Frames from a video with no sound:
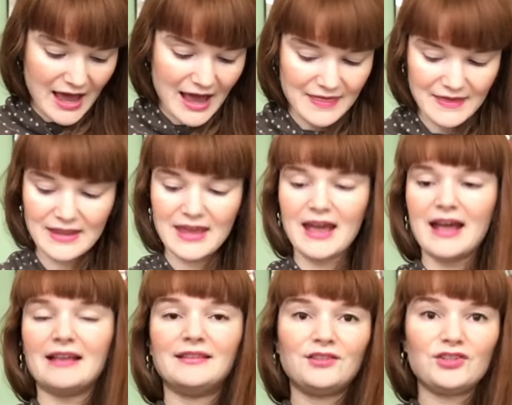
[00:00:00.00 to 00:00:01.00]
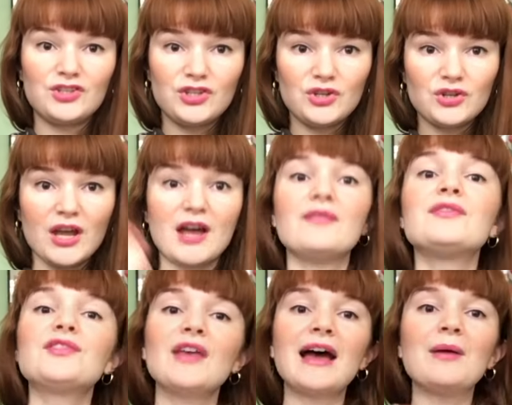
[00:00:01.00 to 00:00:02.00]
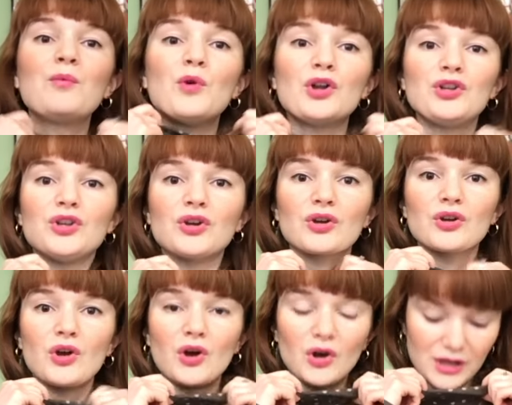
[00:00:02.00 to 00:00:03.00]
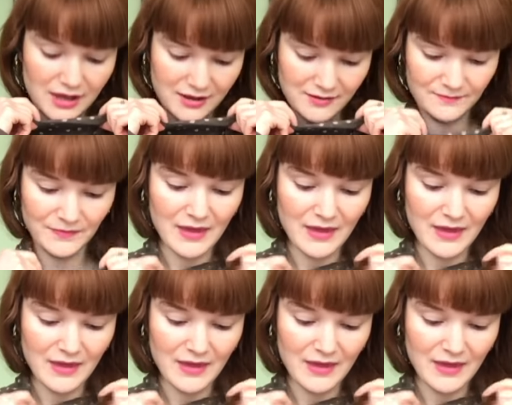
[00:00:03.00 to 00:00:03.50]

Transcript: And then it has 2 cuffs and 1 collar.